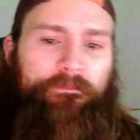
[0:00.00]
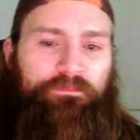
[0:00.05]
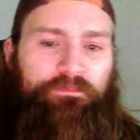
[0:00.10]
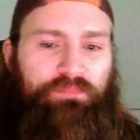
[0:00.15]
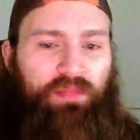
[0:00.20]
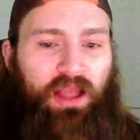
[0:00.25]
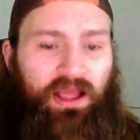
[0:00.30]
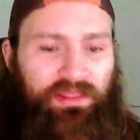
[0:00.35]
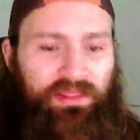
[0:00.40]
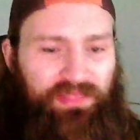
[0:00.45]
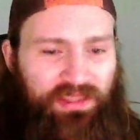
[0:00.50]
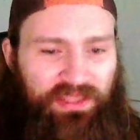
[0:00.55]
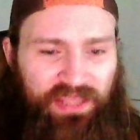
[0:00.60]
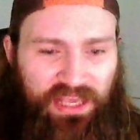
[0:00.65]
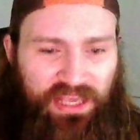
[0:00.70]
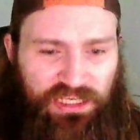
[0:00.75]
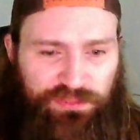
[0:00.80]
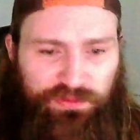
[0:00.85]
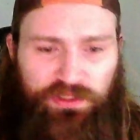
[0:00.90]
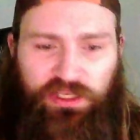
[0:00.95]
I think he
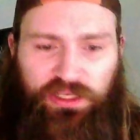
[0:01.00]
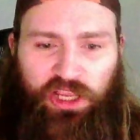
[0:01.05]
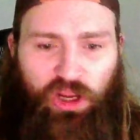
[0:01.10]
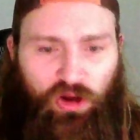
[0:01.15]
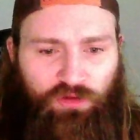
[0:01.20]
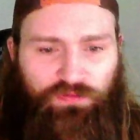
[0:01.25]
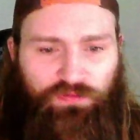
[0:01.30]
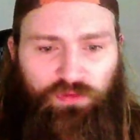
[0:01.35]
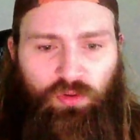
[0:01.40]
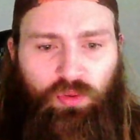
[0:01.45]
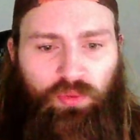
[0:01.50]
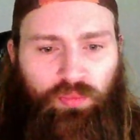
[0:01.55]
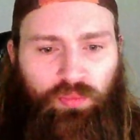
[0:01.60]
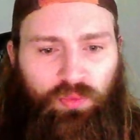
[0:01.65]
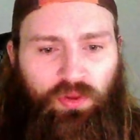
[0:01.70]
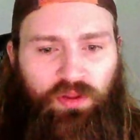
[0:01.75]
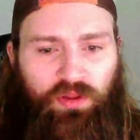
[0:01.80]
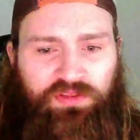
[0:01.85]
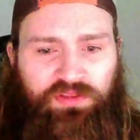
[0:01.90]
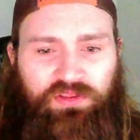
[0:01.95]
has to be careful
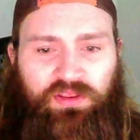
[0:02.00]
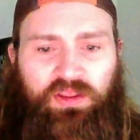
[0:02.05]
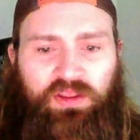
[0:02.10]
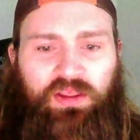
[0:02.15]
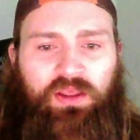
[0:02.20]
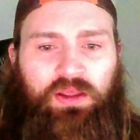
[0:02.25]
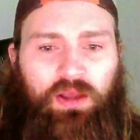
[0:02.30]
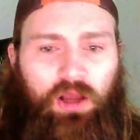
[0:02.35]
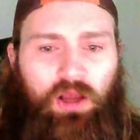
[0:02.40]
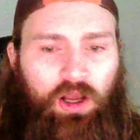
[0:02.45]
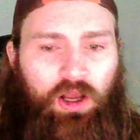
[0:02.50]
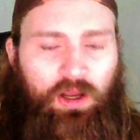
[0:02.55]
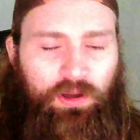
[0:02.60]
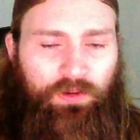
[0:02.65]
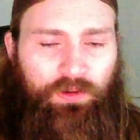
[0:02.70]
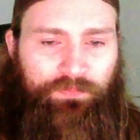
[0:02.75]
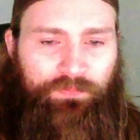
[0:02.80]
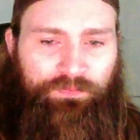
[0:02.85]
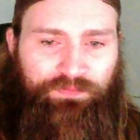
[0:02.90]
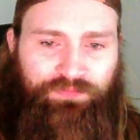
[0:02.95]
with
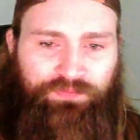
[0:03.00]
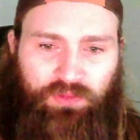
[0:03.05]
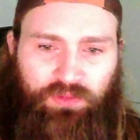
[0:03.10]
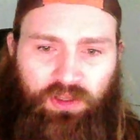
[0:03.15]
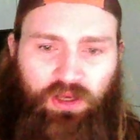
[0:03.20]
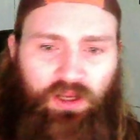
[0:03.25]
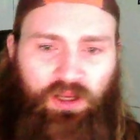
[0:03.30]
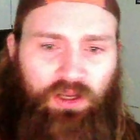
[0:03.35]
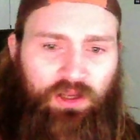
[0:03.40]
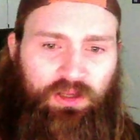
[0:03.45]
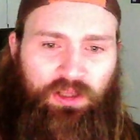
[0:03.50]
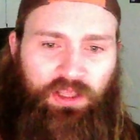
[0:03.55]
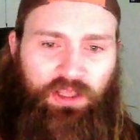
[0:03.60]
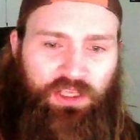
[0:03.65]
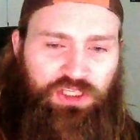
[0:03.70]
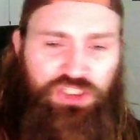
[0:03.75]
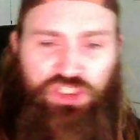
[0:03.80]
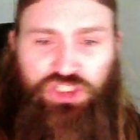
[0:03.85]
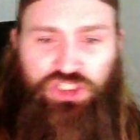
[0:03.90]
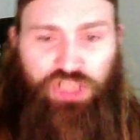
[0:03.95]
um, uh,
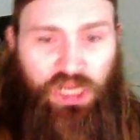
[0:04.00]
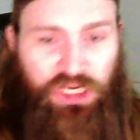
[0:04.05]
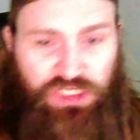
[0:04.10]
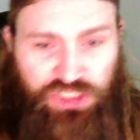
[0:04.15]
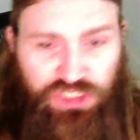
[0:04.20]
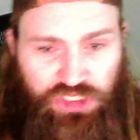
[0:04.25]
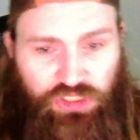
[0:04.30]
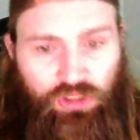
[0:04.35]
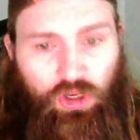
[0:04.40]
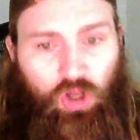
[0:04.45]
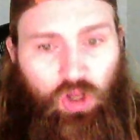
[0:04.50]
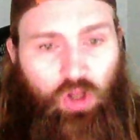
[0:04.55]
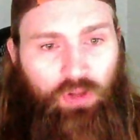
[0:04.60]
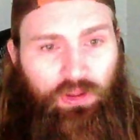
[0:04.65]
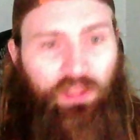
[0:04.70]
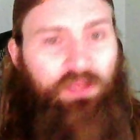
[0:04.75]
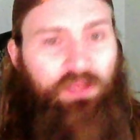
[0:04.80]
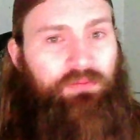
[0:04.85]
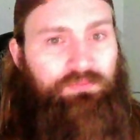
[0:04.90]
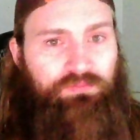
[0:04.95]
exchanging uh,
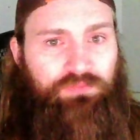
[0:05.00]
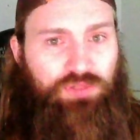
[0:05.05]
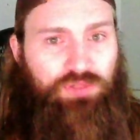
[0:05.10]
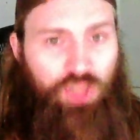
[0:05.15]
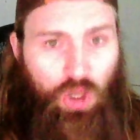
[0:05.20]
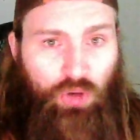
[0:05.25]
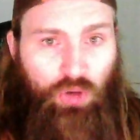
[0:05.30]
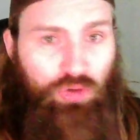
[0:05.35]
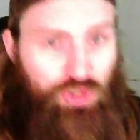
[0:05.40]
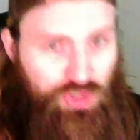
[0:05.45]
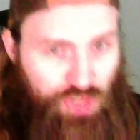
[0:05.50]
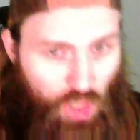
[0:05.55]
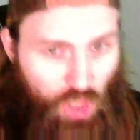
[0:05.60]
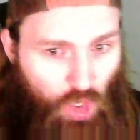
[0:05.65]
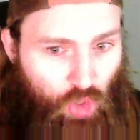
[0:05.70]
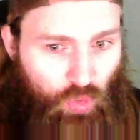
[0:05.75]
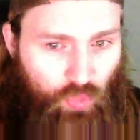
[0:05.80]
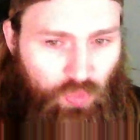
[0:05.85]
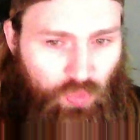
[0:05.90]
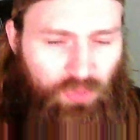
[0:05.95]
like toe to
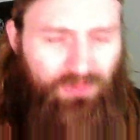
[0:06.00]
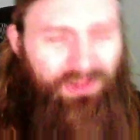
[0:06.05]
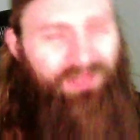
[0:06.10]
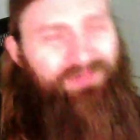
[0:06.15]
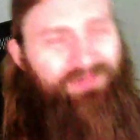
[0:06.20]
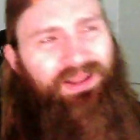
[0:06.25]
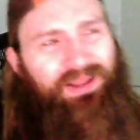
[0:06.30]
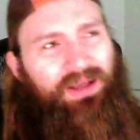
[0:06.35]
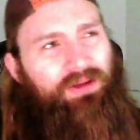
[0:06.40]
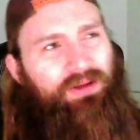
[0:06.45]
toe, like not